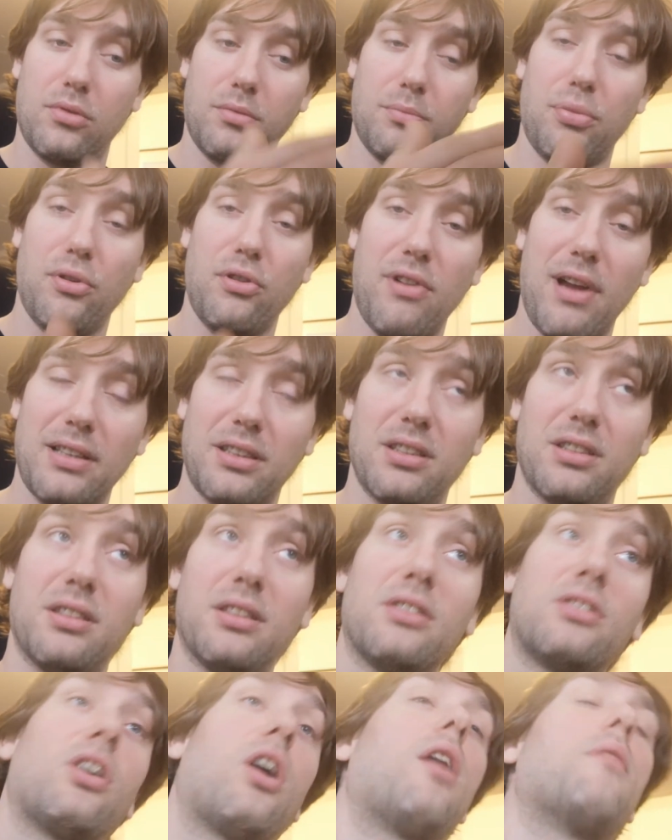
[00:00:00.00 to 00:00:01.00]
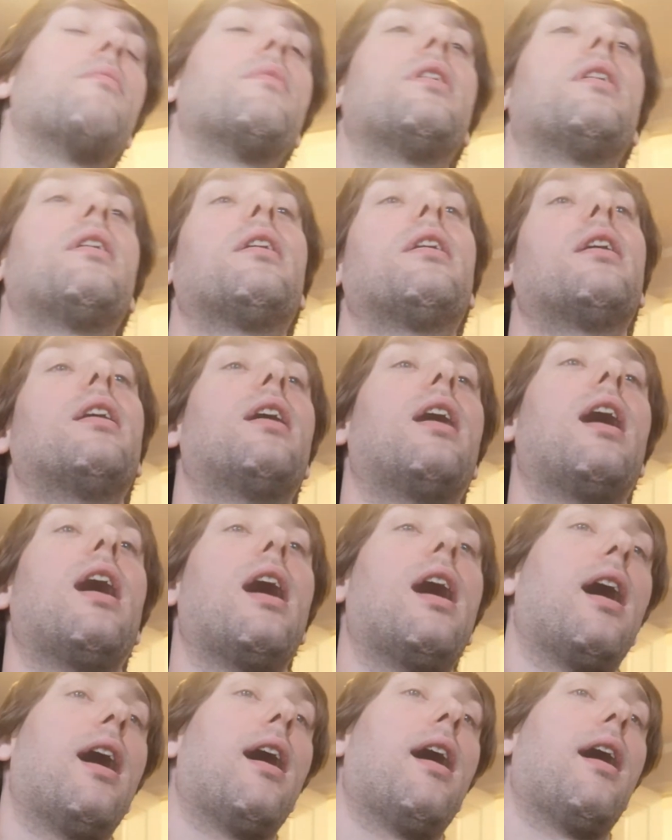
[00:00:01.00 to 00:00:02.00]
progresses in time,
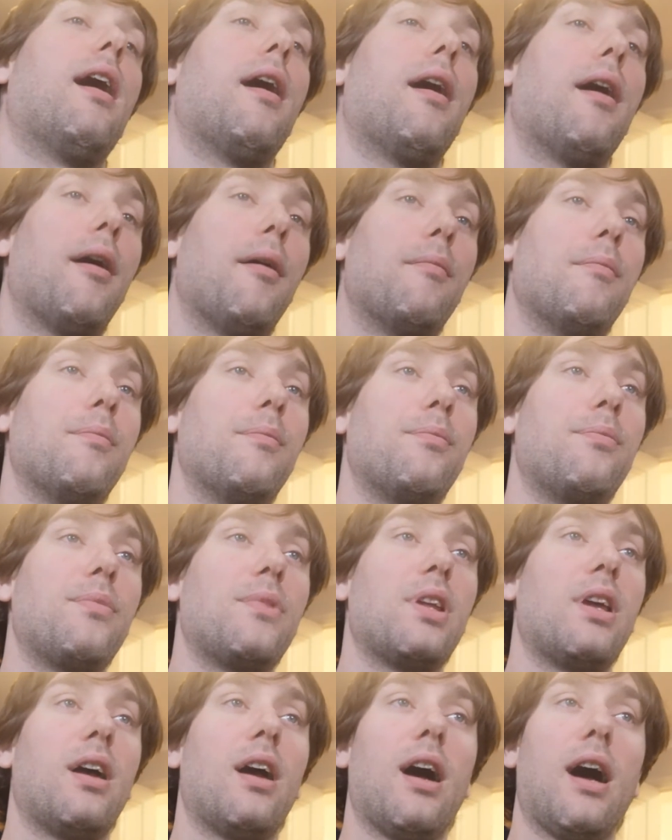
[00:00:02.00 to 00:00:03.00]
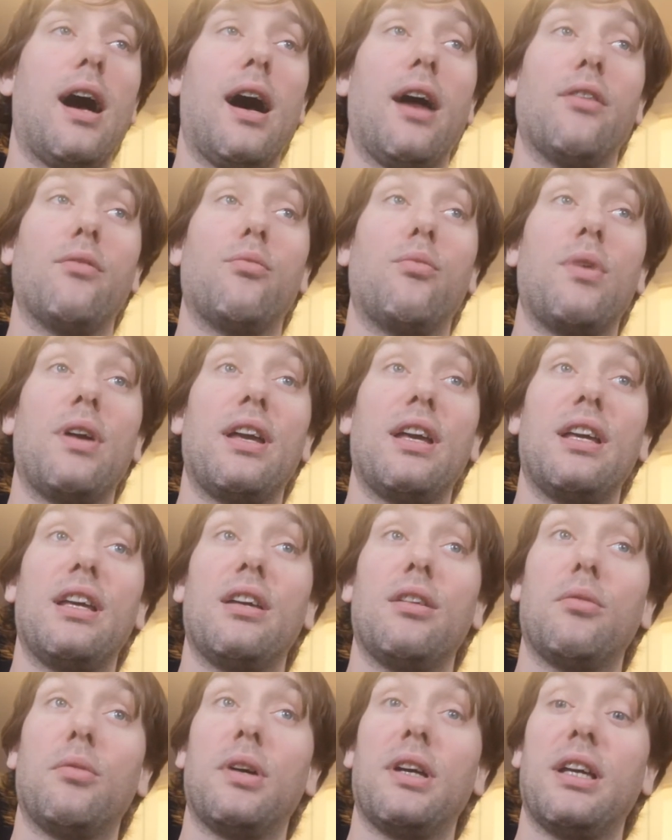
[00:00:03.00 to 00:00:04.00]
and
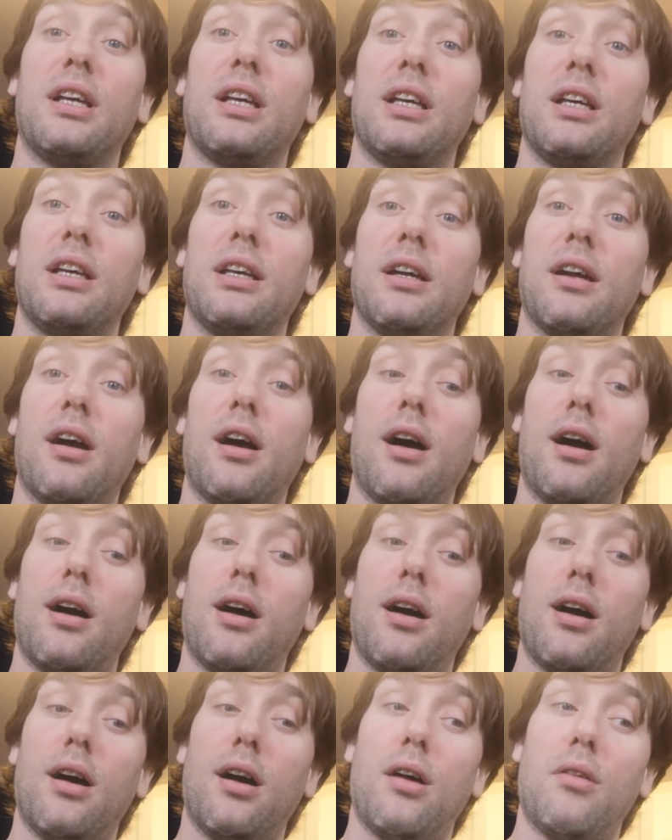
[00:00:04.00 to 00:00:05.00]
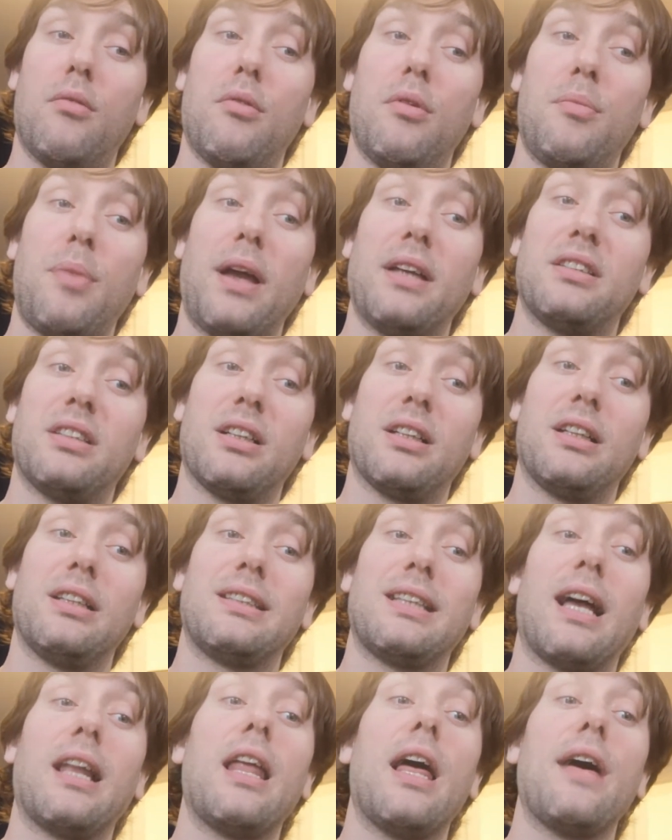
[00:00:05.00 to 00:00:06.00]
we basically
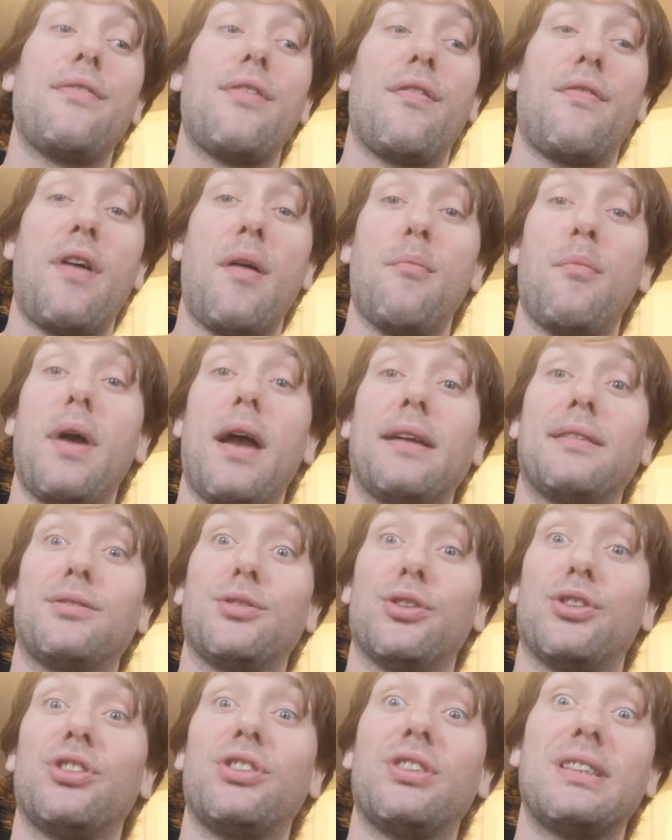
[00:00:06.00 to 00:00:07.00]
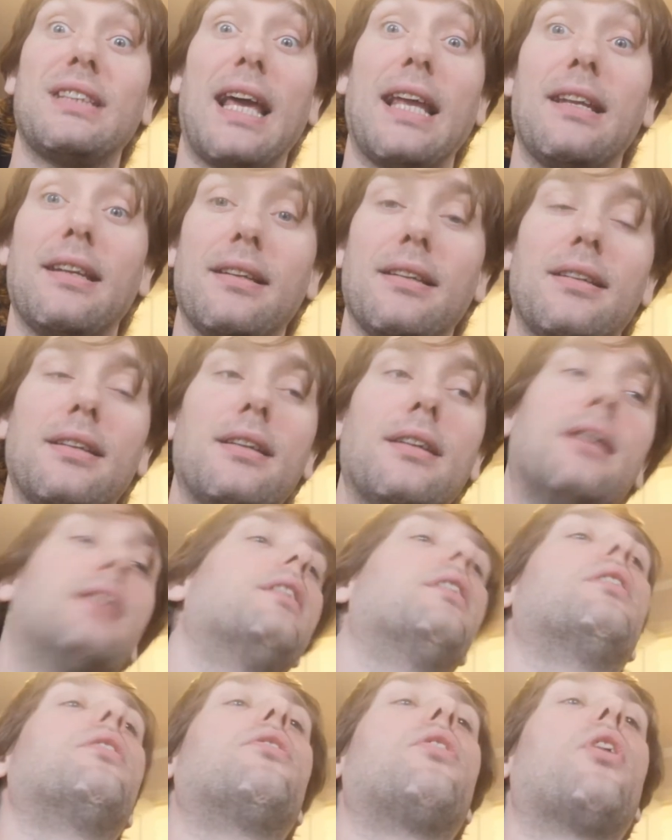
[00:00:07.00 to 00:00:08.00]
tell FFmpeg to send
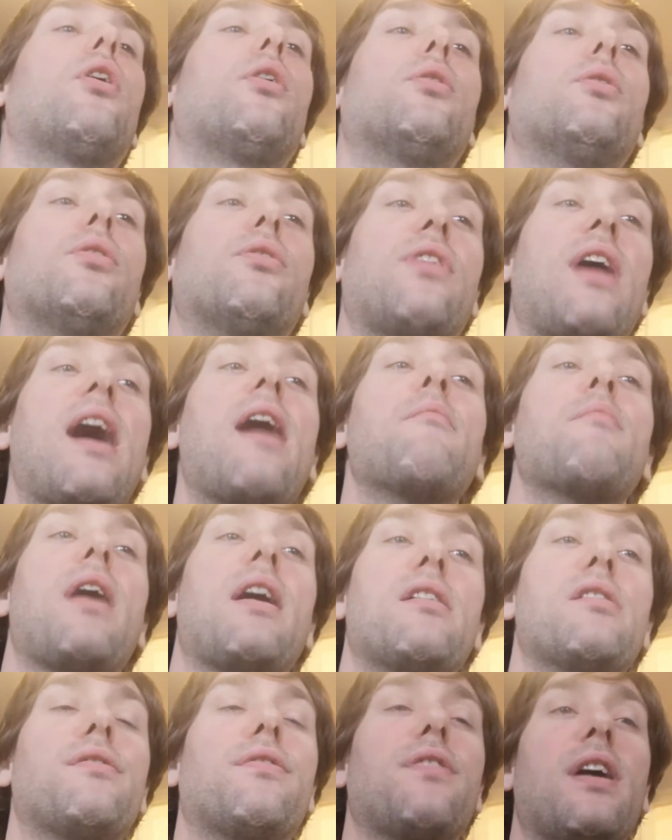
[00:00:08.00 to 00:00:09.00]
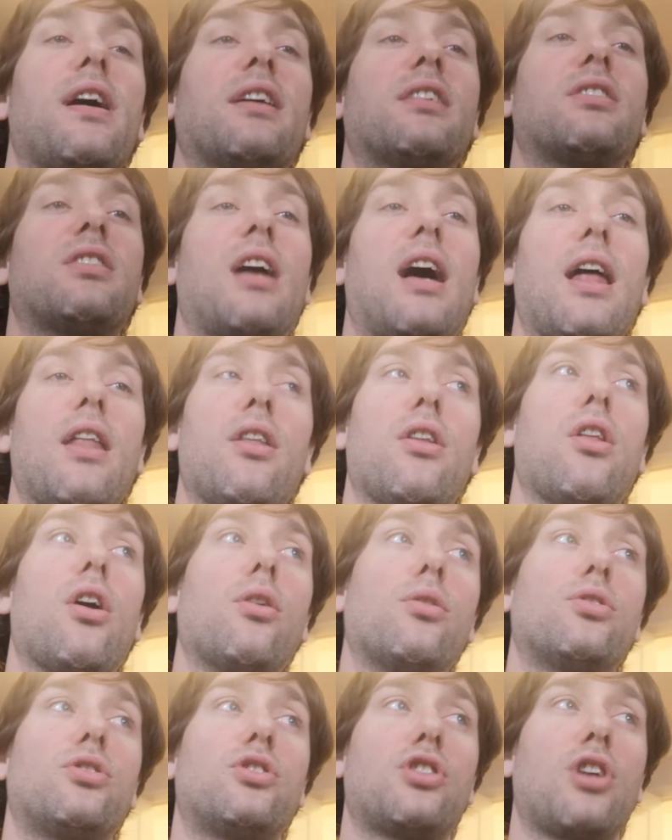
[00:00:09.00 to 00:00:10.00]
that manifest and
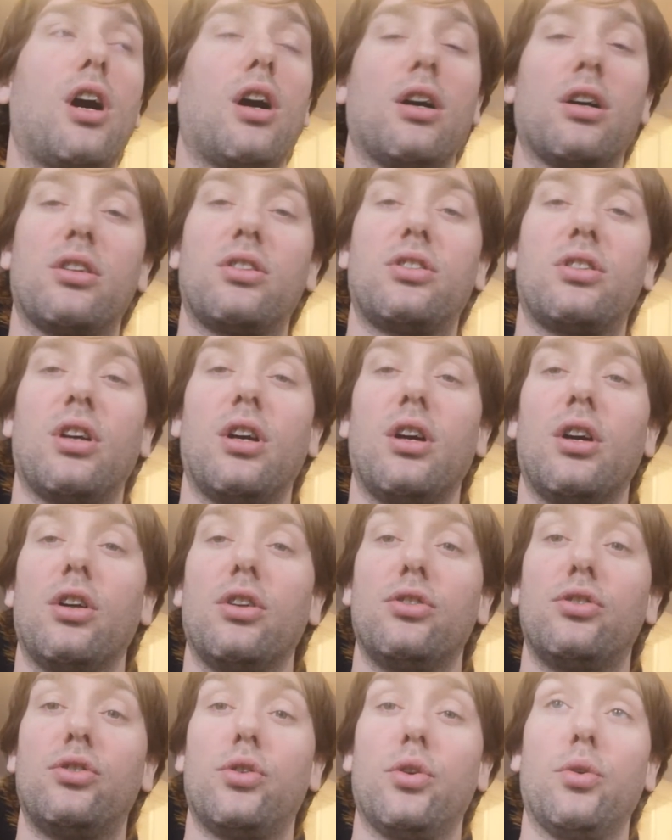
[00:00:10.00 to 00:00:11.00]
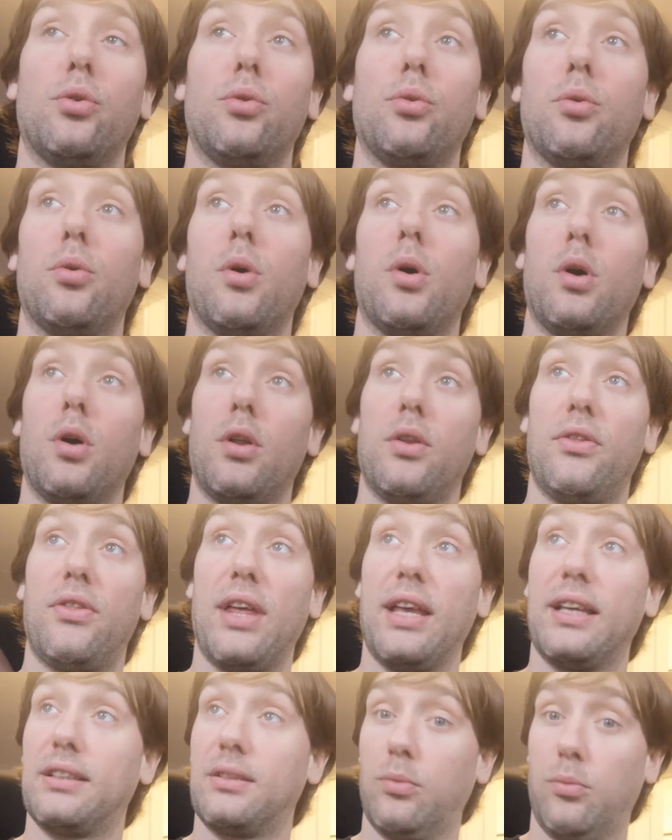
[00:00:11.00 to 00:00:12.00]
those chunks to
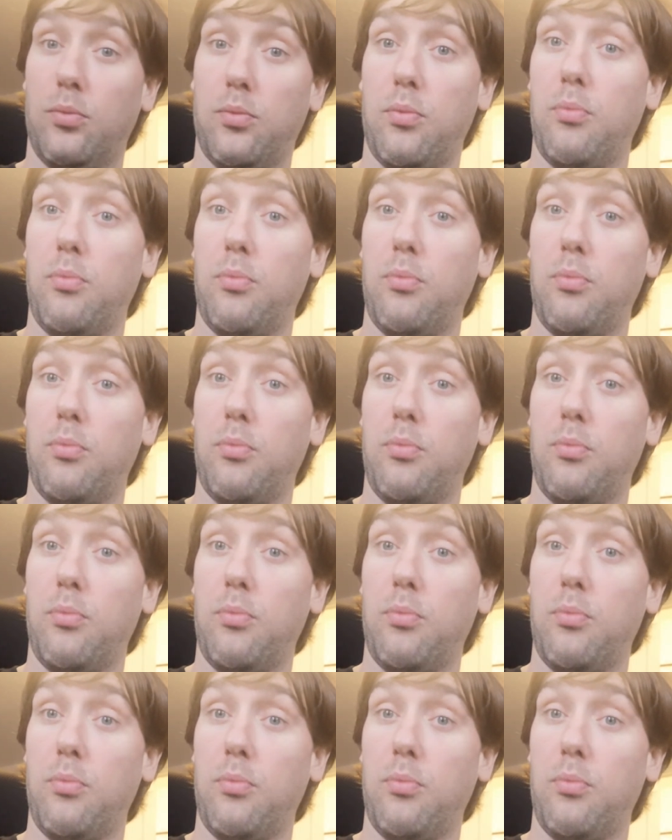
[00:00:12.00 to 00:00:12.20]
this